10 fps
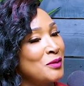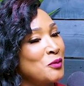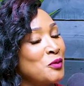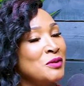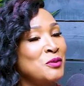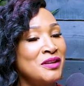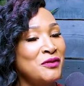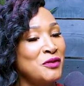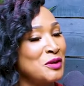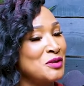when we
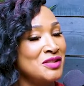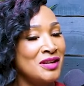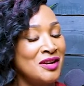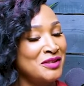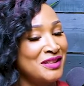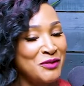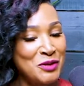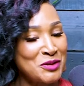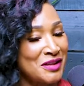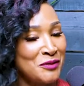first talked, the
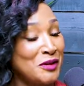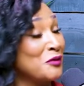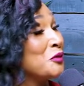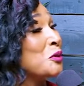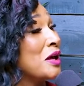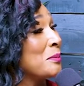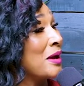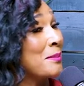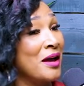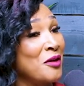first thing that flew out of
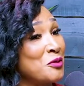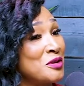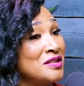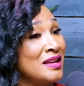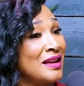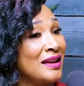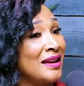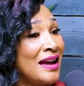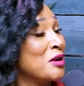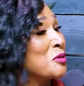my mouth was,
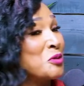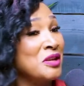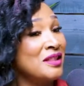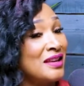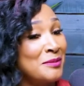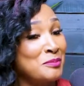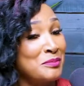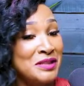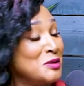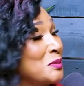I don't know anything
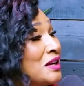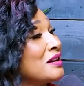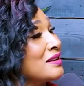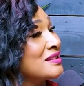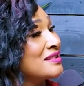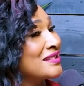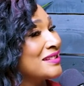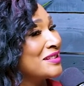but to be honest.